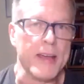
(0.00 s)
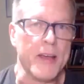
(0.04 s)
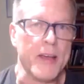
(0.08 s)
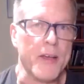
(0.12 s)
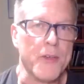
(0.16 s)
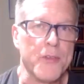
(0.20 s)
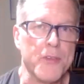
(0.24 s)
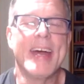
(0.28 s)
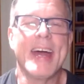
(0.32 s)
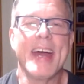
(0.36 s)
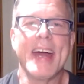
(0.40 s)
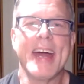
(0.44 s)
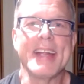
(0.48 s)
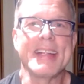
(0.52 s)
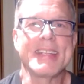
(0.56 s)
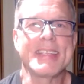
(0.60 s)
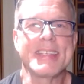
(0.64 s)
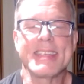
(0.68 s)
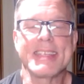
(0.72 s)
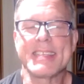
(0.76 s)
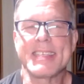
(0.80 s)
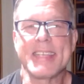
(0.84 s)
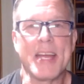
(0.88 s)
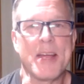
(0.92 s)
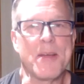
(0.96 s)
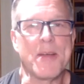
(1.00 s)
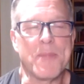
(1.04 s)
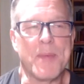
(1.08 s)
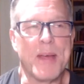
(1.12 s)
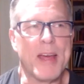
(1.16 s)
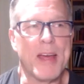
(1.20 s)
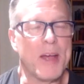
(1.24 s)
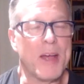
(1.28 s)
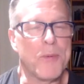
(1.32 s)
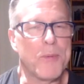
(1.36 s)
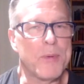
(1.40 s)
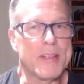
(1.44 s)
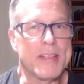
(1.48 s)
else. And it's the same
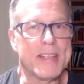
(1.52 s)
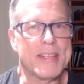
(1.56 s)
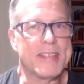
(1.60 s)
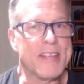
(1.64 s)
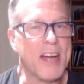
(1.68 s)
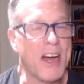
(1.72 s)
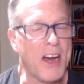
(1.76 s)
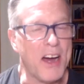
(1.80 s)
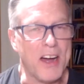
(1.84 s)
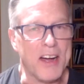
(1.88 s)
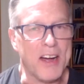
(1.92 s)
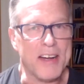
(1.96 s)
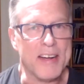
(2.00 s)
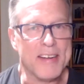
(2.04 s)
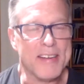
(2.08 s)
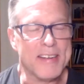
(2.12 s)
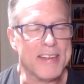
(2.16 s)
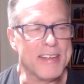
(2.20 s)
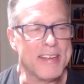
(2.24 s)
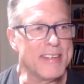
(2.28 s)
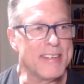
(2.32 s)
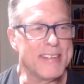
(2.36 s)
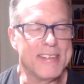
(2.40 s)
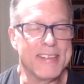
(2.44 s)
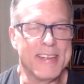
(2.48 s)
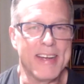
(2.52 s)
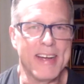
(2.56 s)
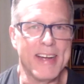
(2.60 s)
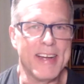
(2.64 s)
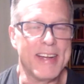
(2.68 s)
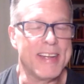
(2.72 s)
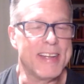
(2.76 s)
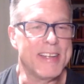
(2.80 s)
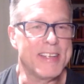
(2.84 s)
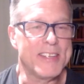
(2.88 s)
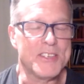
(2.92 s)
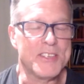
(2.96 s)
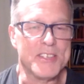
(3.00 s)
thing with the tongue. Yeah,
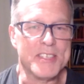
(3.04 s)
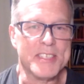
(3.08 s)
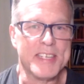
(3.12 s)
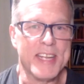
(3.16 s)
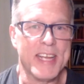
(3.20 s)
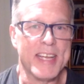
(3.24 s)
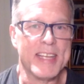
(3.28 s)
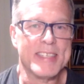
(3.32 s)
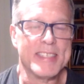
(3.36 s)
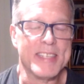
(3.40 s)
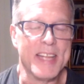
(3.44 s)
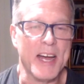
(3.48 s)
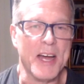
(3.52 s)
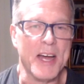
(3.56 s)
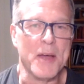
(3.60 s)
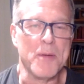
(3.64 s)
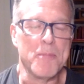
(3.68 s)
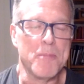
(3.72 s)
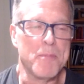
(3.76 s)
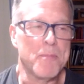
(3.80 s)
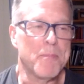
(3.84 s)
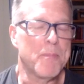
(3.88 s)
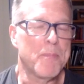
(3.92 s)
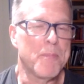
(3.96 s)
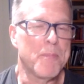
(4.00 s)
it just takes time.